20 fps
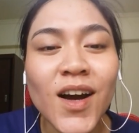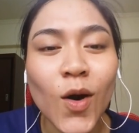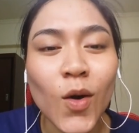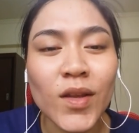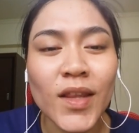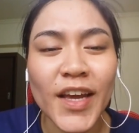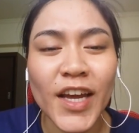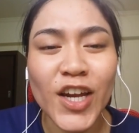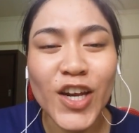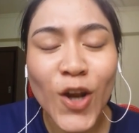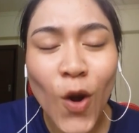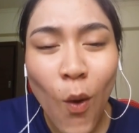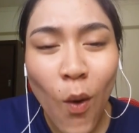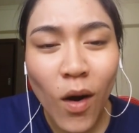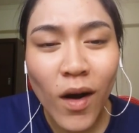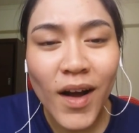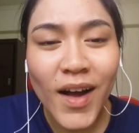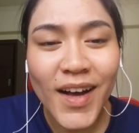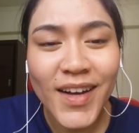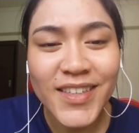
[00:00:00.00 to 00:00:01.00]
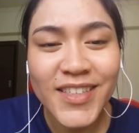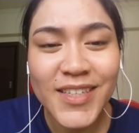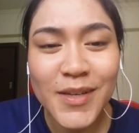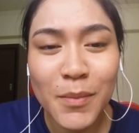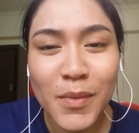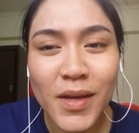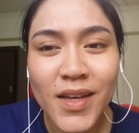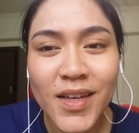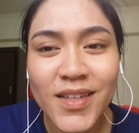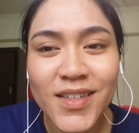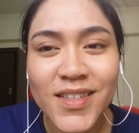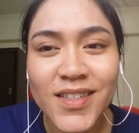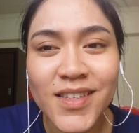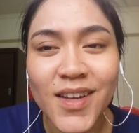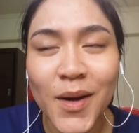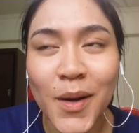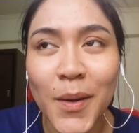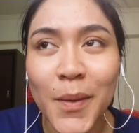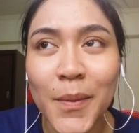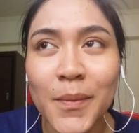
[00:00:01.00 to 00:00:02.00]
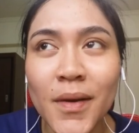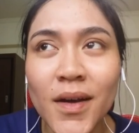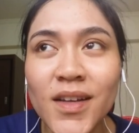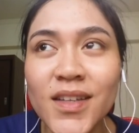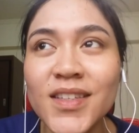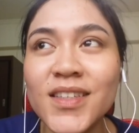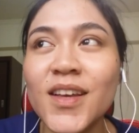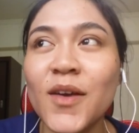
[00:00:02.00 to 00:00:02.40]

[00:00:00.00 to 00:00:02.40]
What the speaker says: or like nok actually means that's